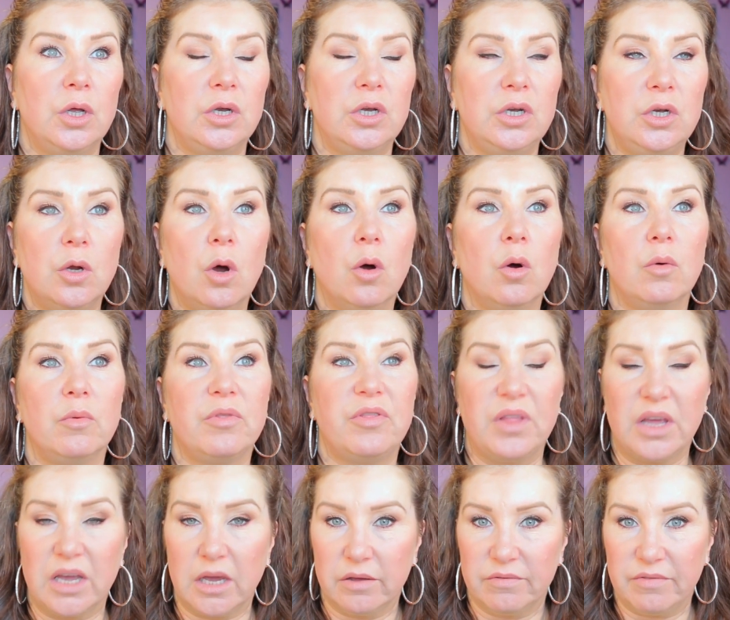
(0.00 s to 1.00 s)
not
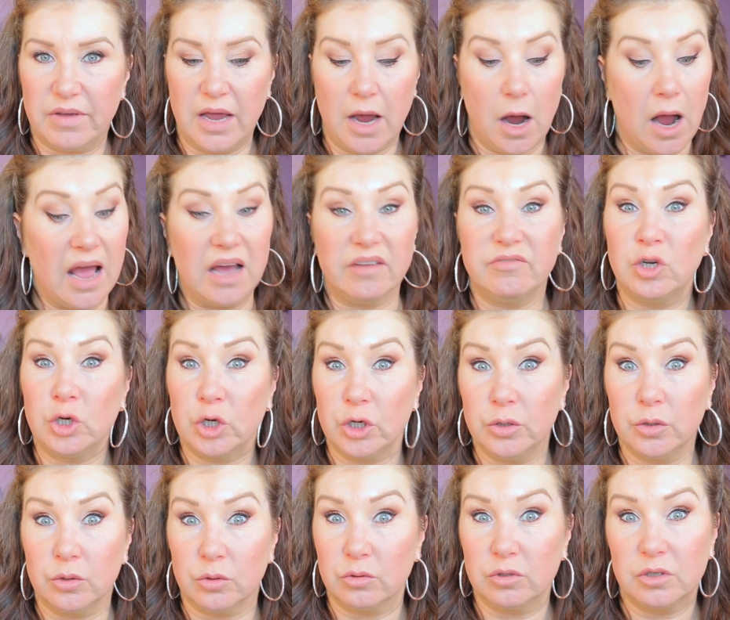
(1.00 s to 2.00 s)
think of it. I haven't
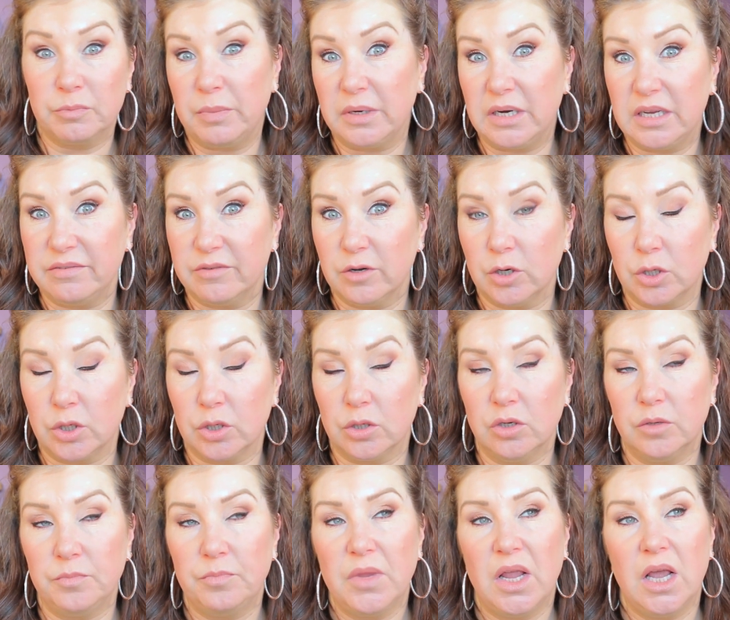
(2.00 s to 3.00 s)
Googled, believe it or
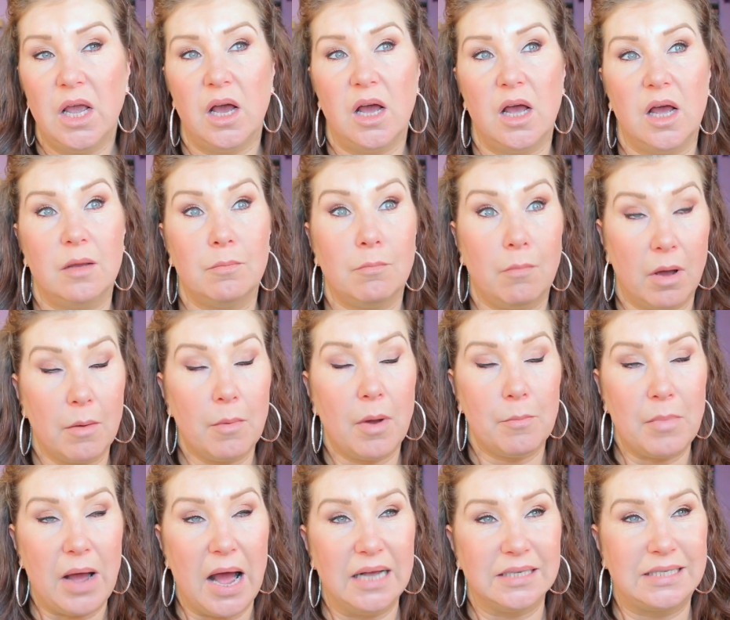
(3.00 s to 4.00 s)
not. Um, my
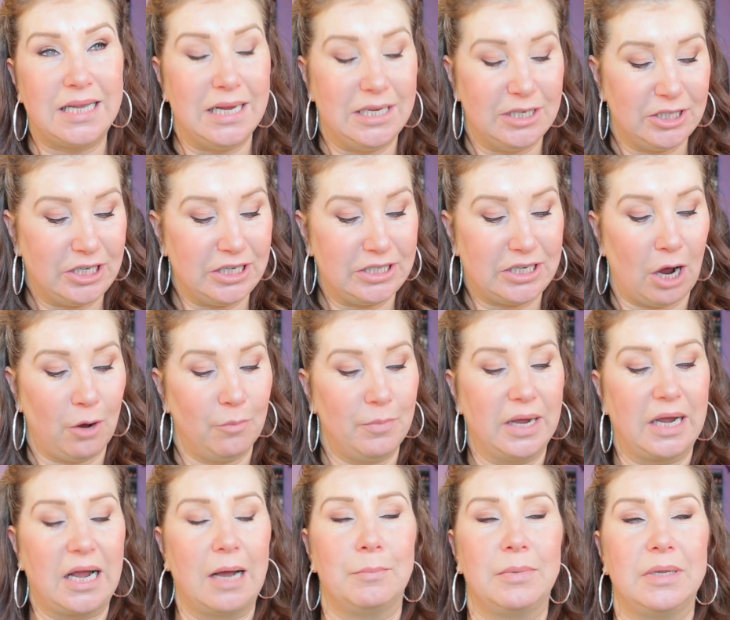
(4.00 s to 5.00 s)
mum has, and she
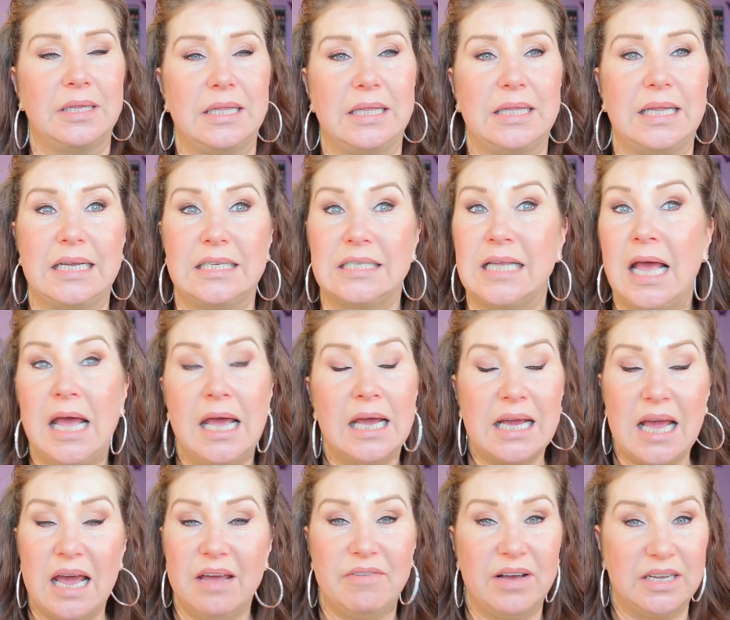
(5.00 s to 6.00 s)
told me a couple of things.
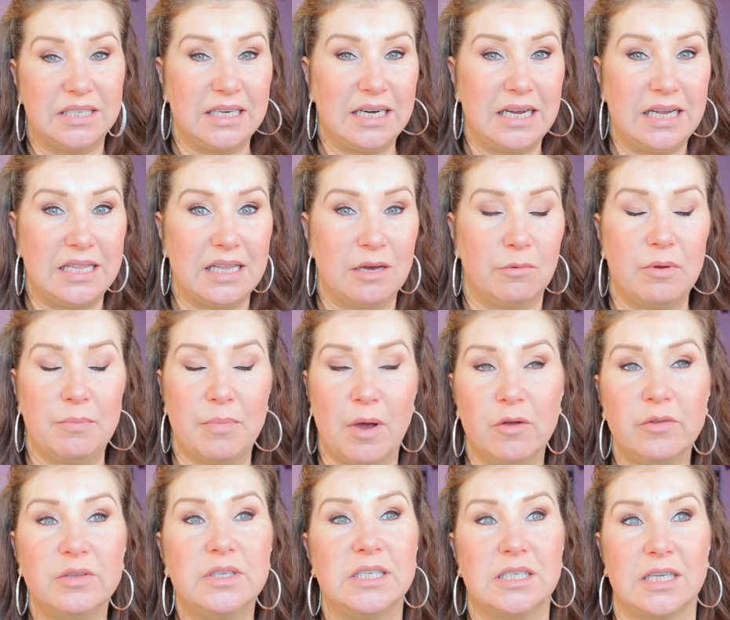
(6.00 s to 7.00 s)
Kev hasn't either. We
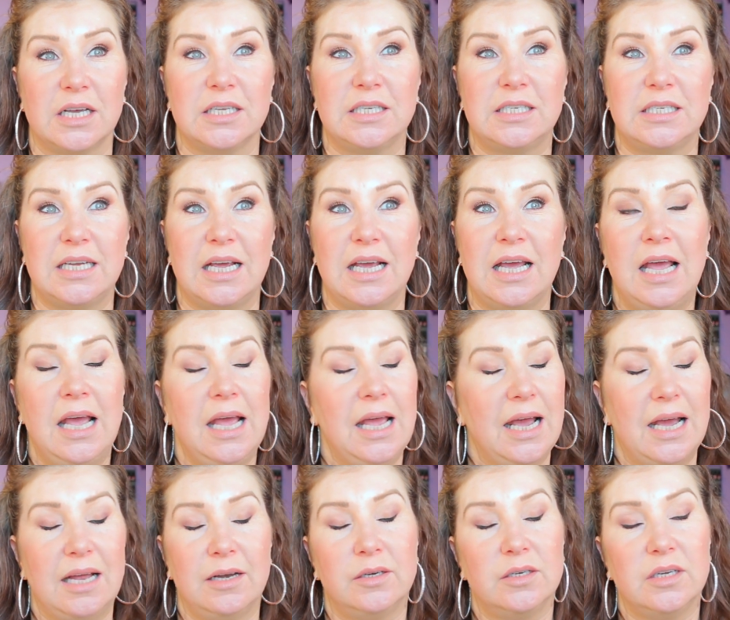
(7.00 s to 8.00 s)
both discussed it.
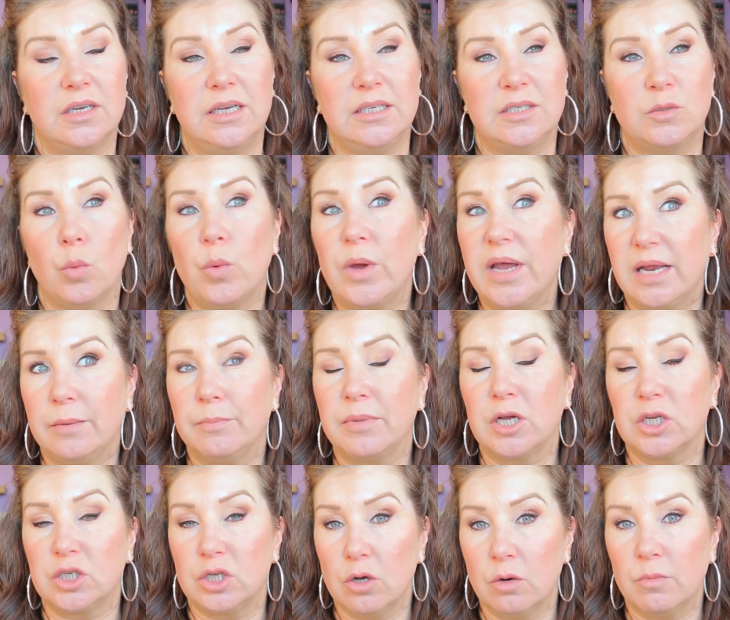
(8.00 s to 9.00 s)
And it's weird,
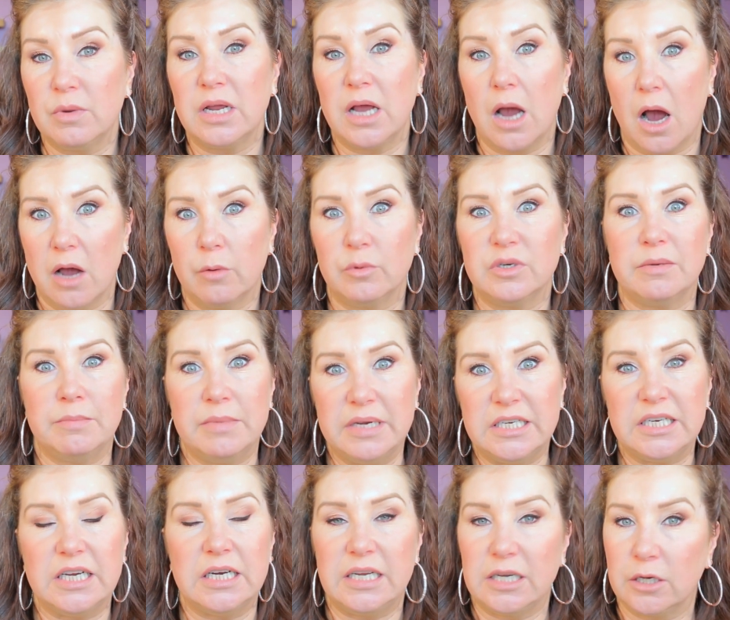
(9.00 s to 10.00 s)
because normally I would
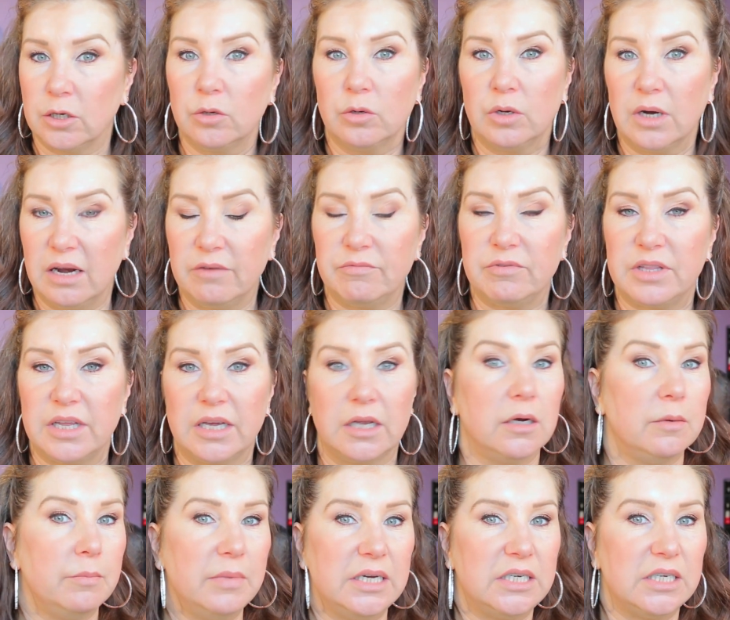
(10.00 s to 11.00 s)
immediately Google everything
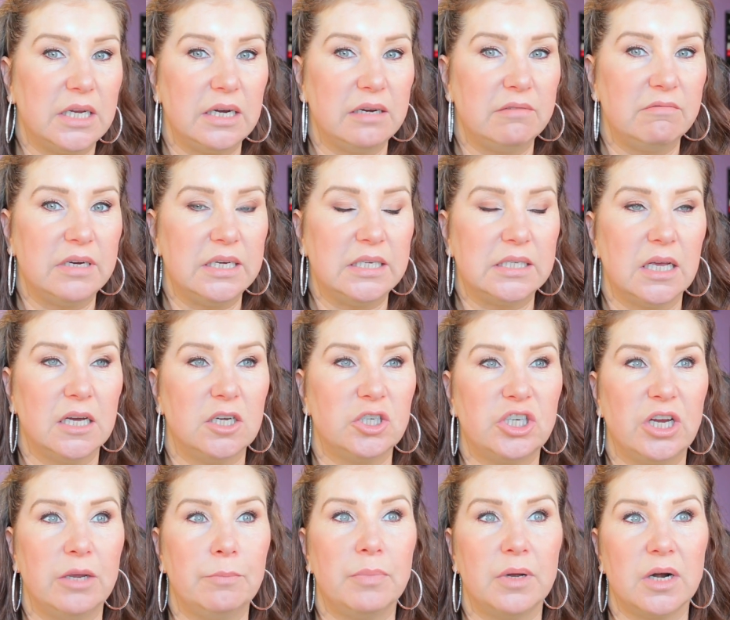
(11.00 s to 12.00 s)
and immediately
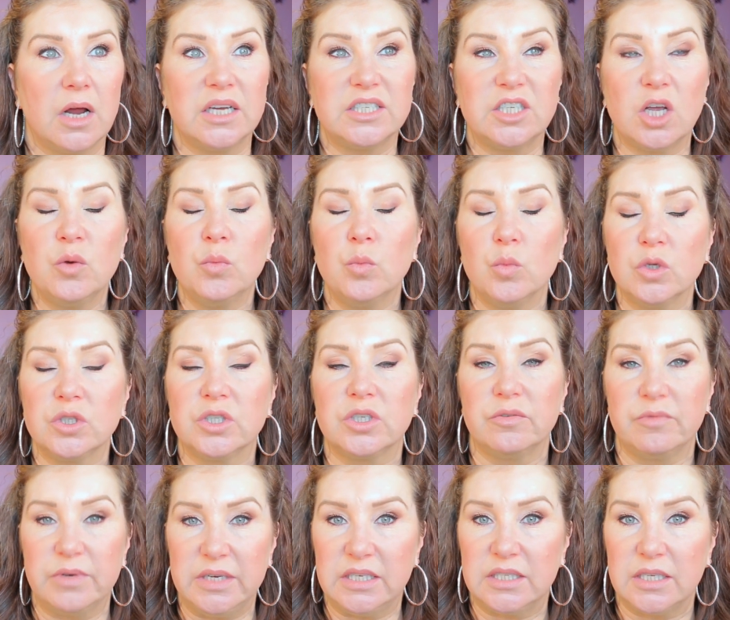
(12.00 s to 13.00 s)
research it, but I don't want
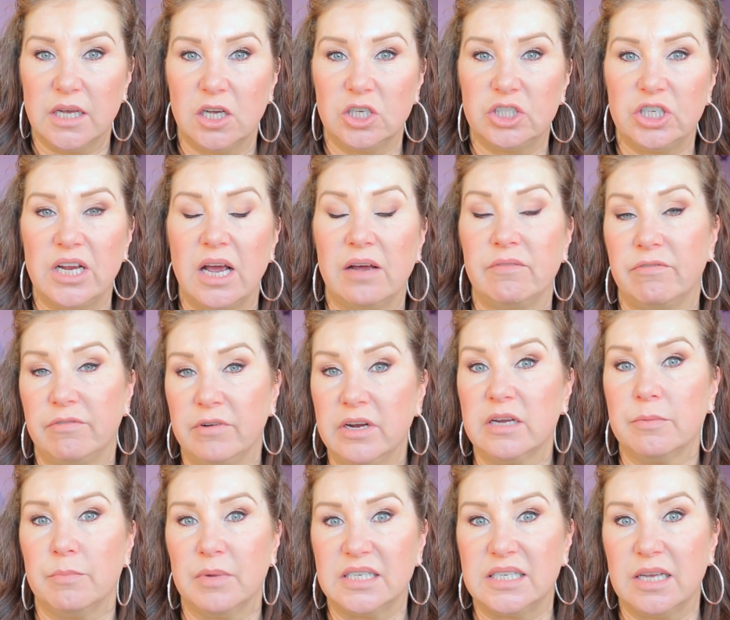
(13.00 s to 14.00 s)
to research it and
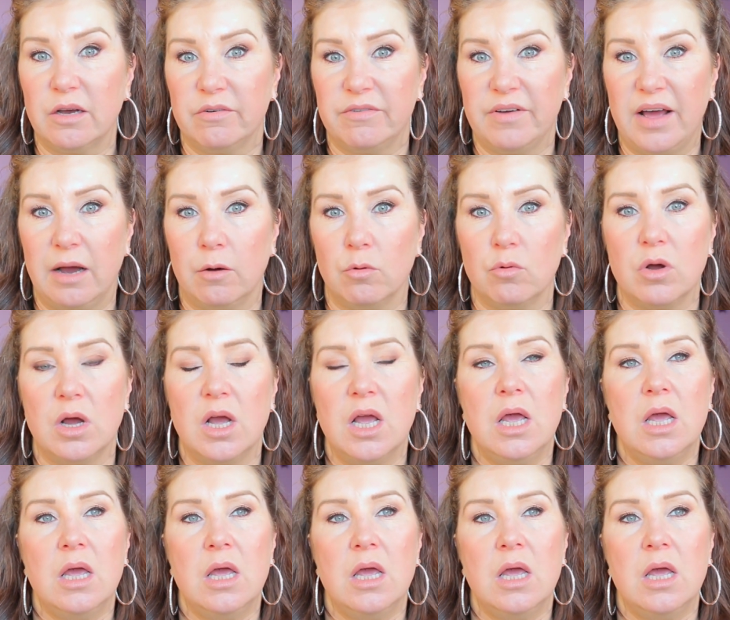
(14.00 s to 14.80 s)
freak myself out